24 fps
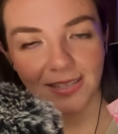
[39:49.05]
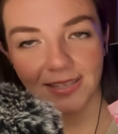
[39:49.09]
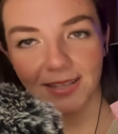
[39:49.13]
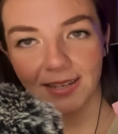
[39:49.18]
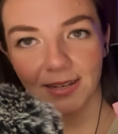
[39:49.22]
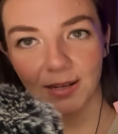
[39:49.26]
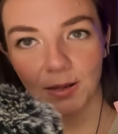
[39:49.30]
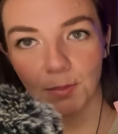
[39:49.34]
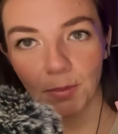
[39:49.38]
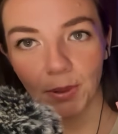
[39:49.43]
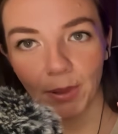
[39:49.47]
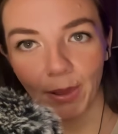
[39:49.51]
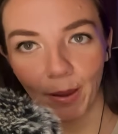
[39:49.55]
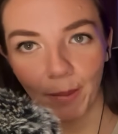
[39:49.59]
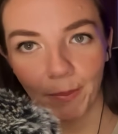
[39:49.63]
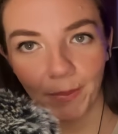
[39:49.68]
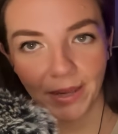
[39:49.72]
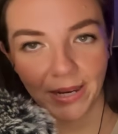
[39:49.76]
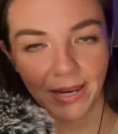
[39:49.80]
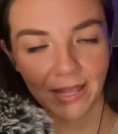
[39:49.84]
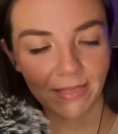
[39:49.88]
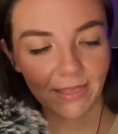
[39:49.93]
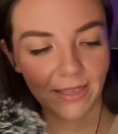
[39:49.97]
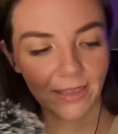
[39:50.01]
Is it gonna plump
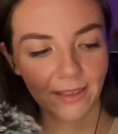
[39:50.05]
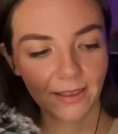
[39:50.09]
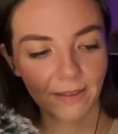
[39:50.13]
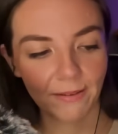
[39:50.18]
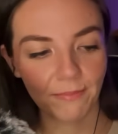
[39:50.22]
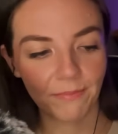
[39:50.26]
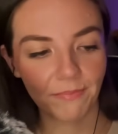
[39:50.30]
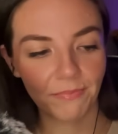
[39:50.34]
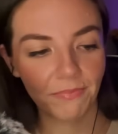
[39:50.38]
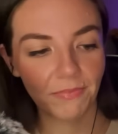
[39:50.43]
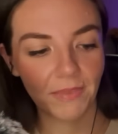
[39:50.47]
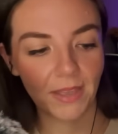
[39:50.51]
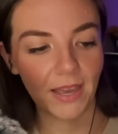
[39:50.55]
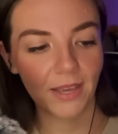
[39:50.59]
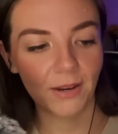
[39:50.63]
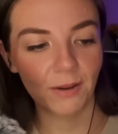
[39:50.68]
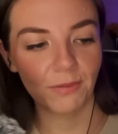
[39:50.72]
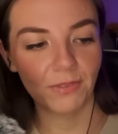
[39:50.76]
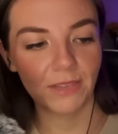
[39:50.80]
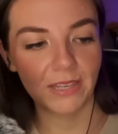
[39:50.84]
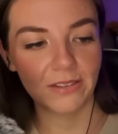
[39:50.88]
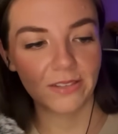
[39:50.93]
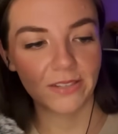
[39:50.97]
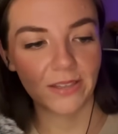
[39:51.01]
anything? I
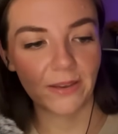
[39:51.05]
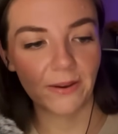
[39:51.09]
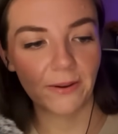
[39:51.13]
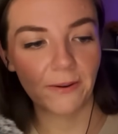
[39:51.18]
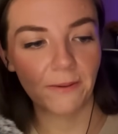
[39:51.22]
don't think so.